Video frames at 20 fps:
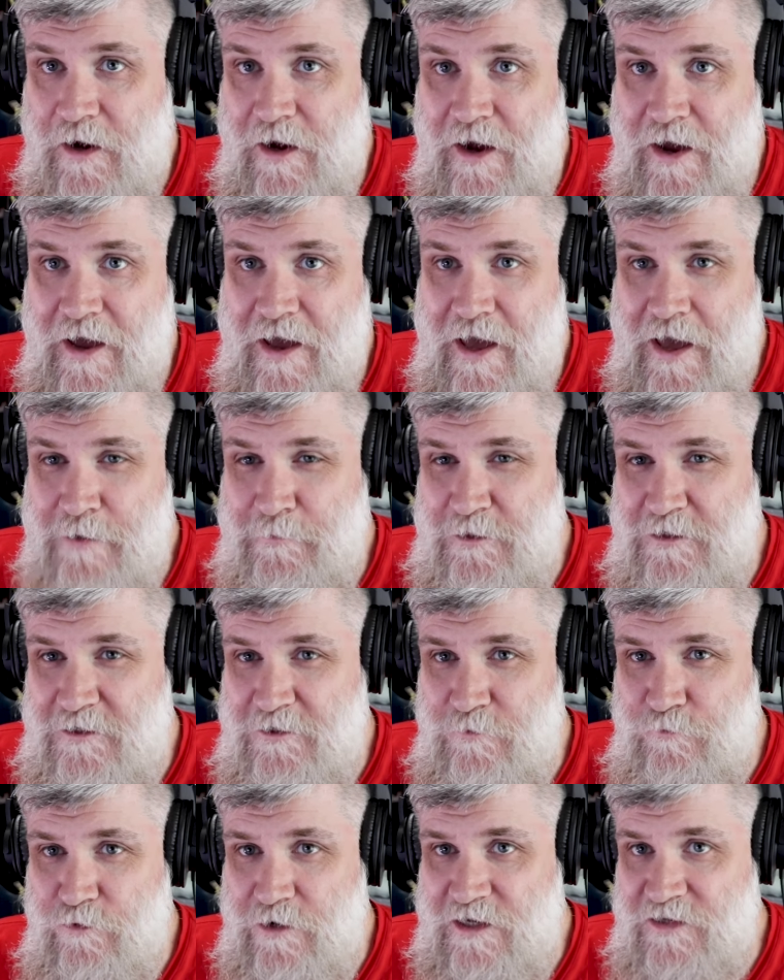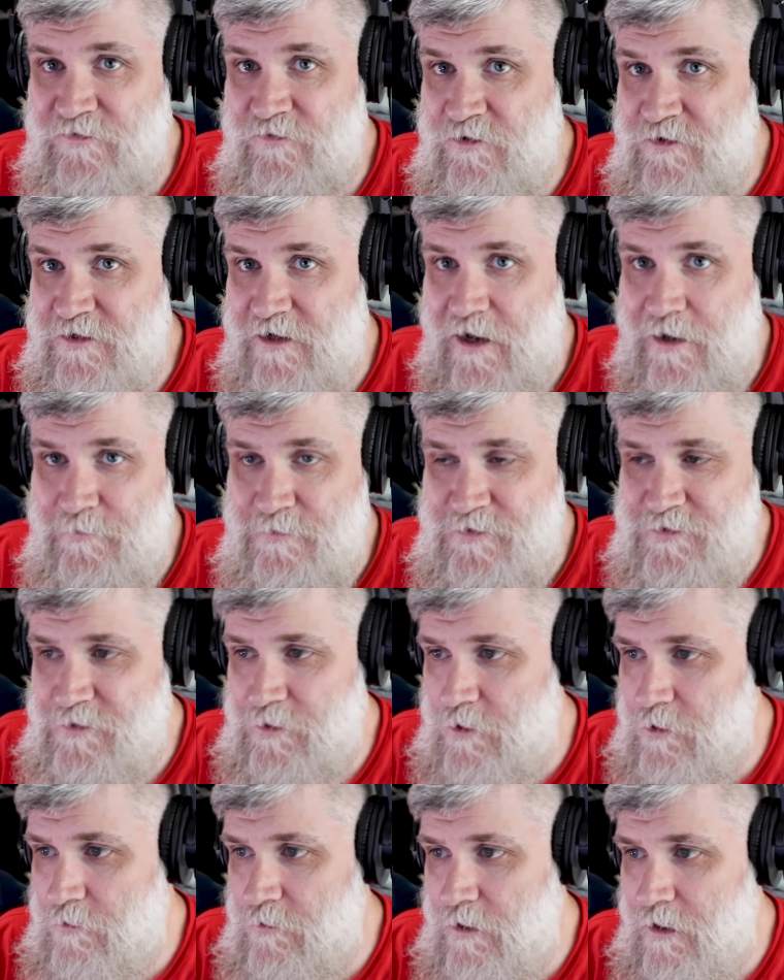I am a little pressed for time,
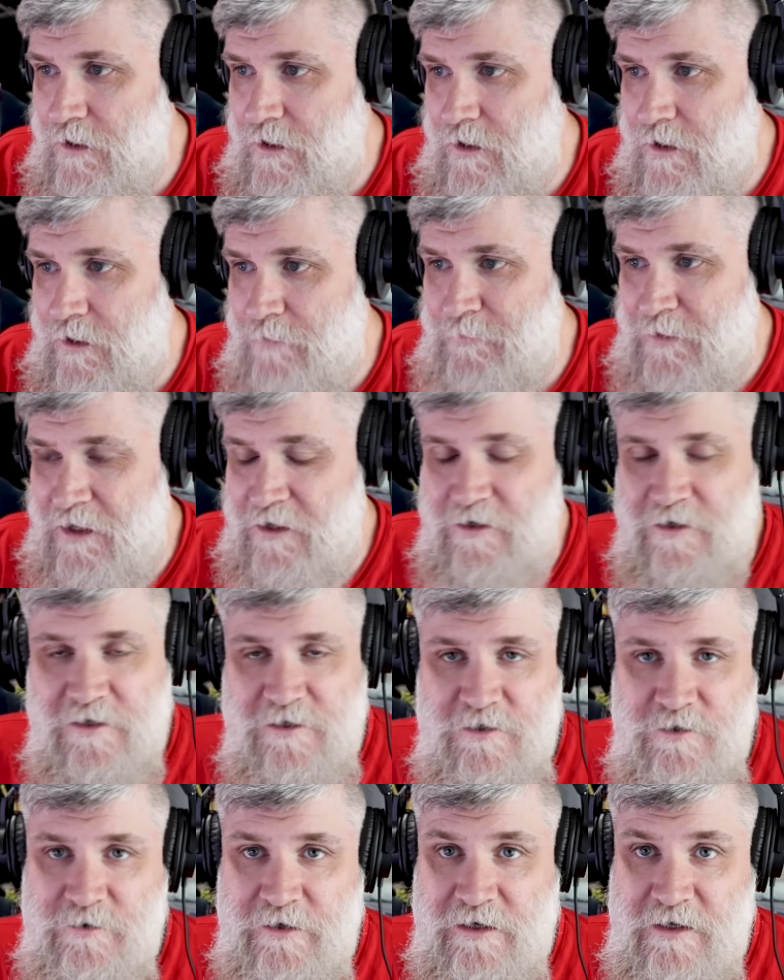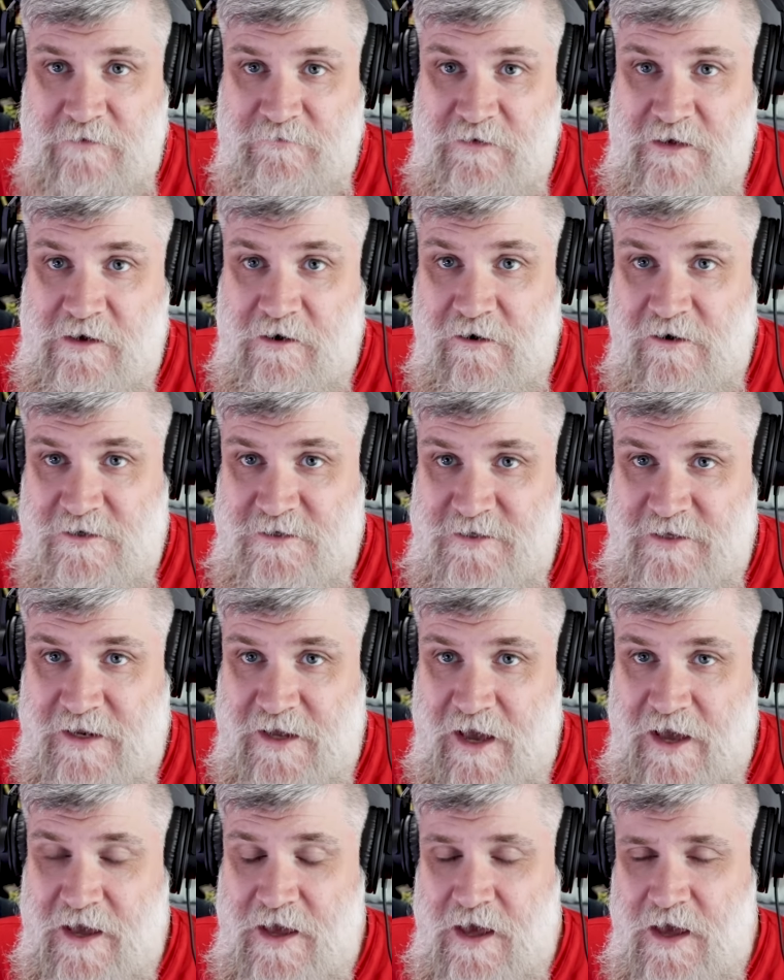so I'm not going to do any VRs
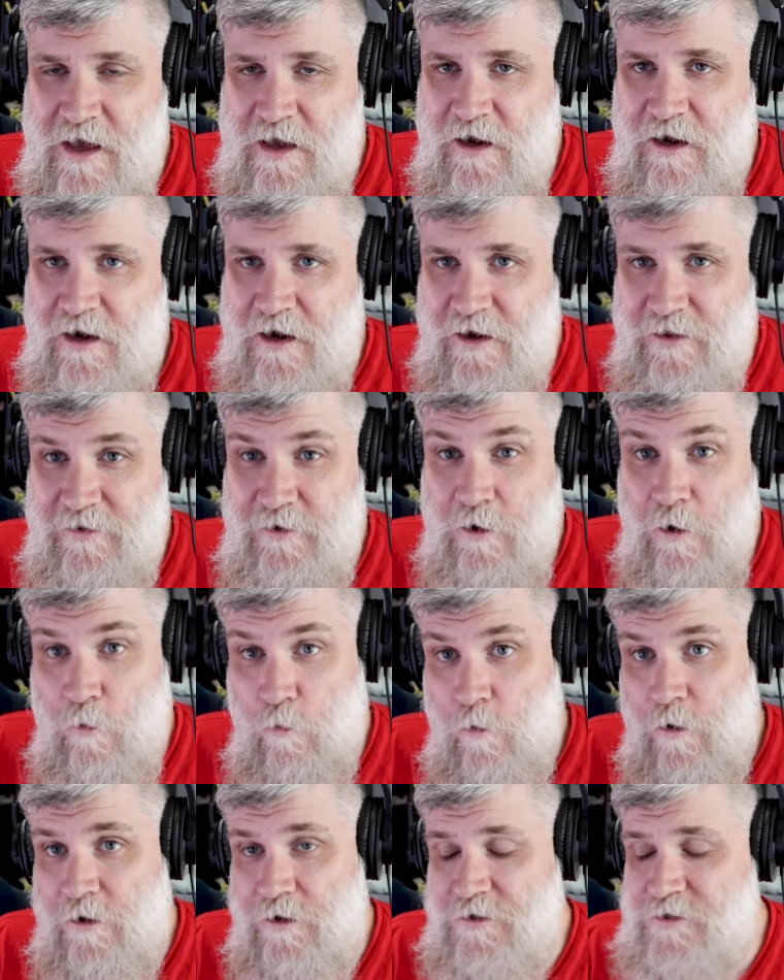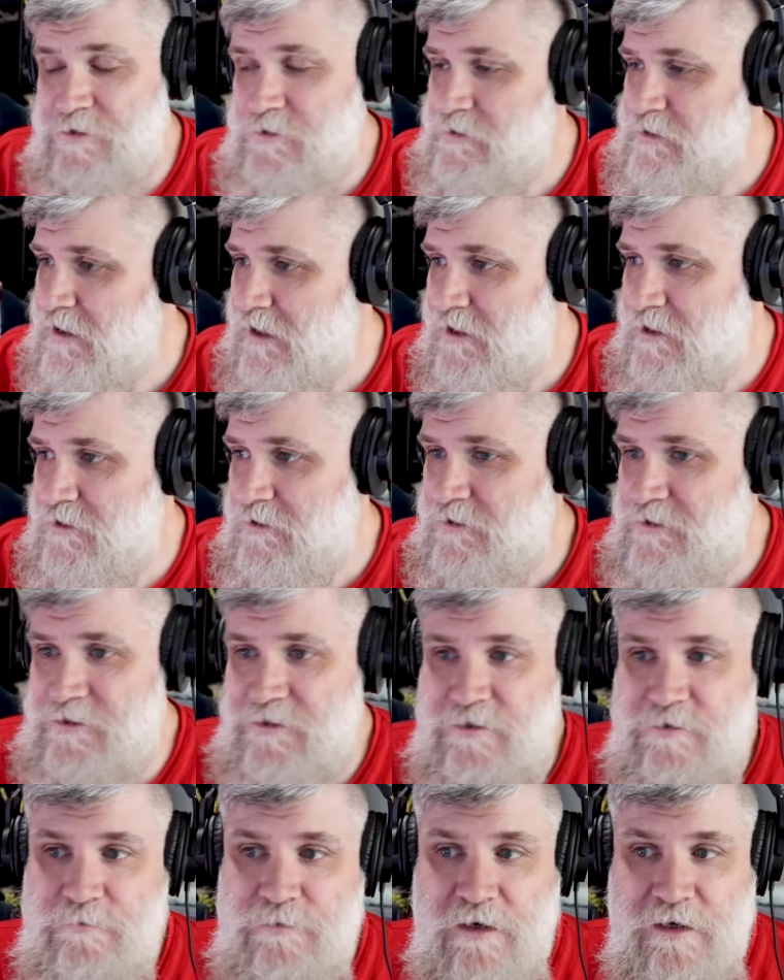today. There are one or two that I could
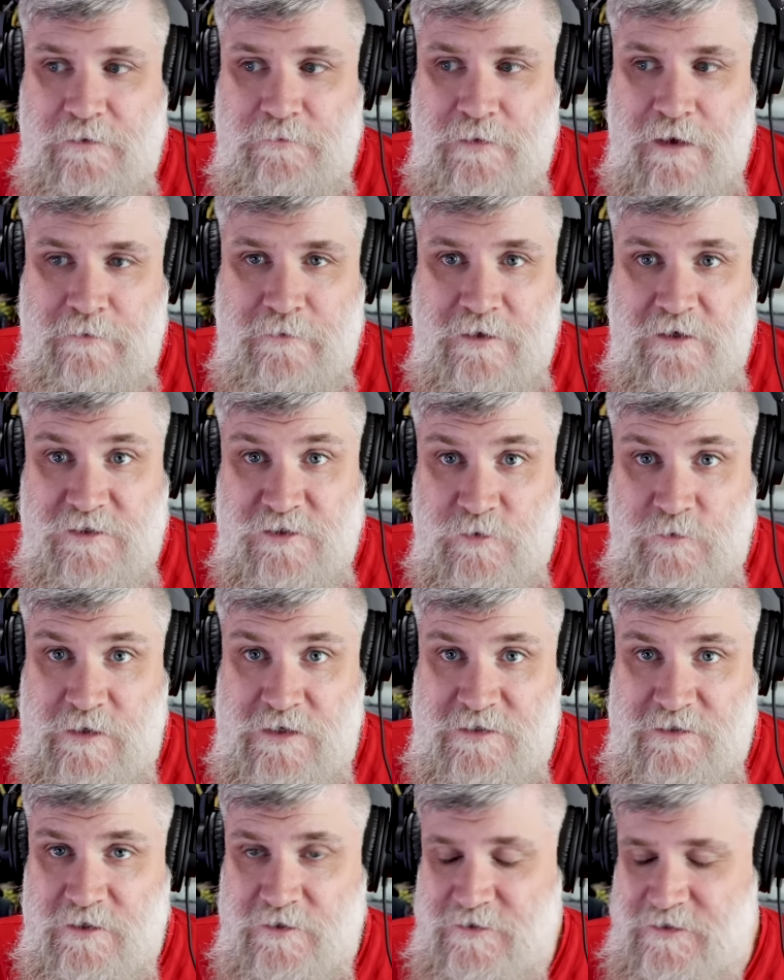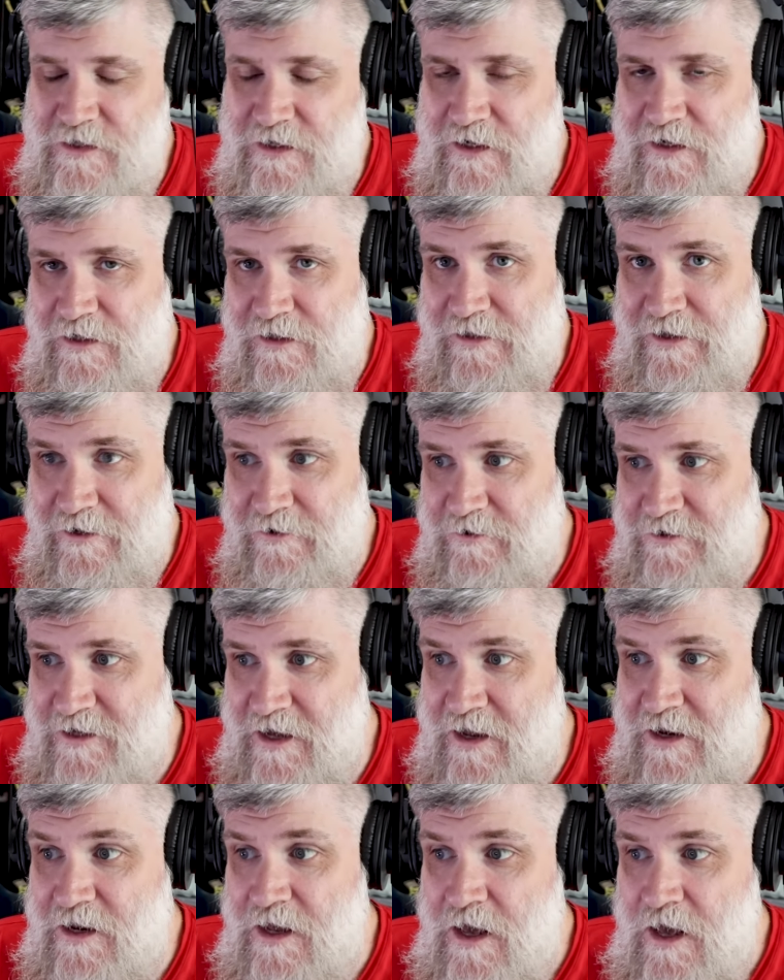do, but maybe I'll squeeze those in at a later
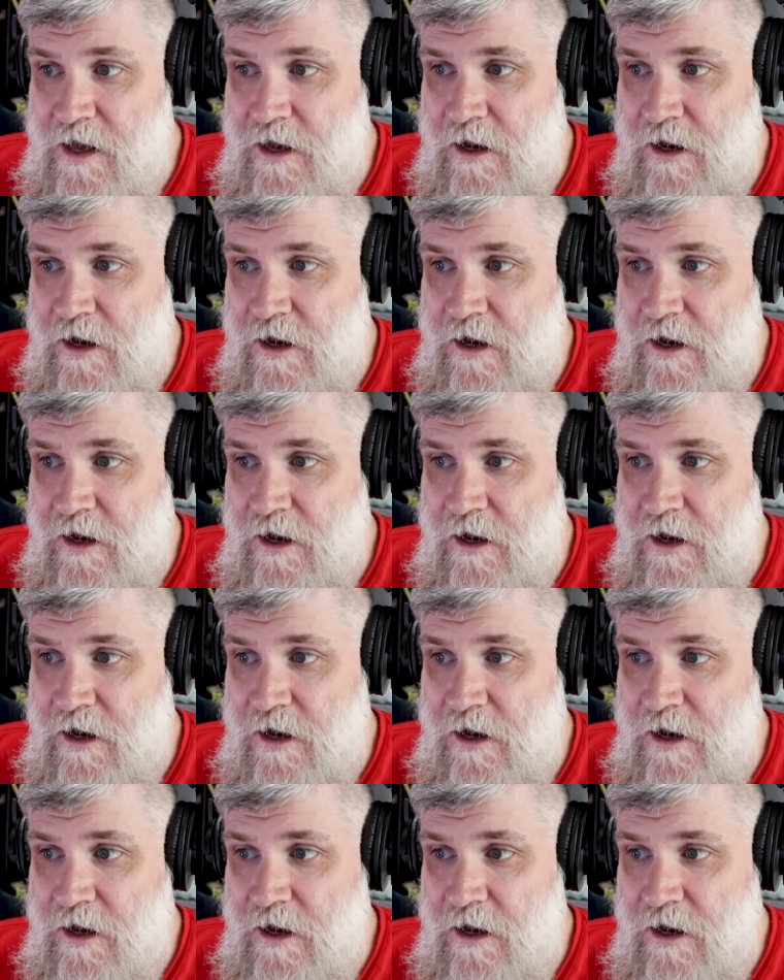date.